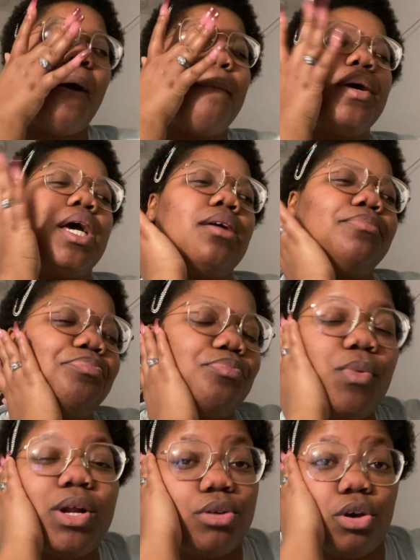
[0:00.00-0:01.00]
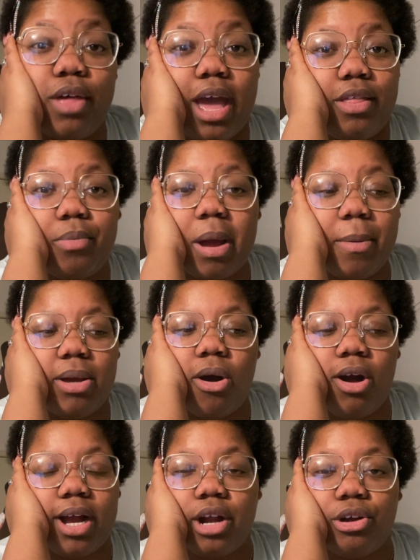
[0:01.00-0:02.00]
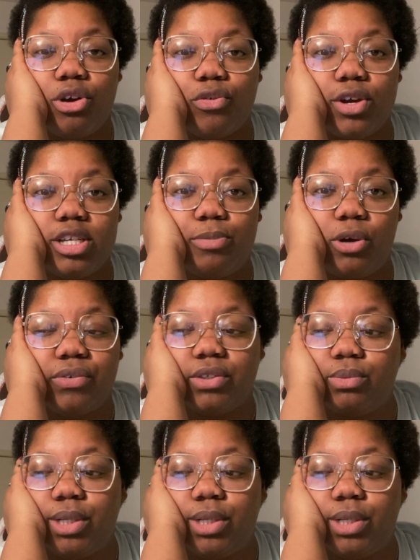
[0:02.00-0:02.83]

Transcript: But we don't know that. They probably all got girlfriends, boyfriends.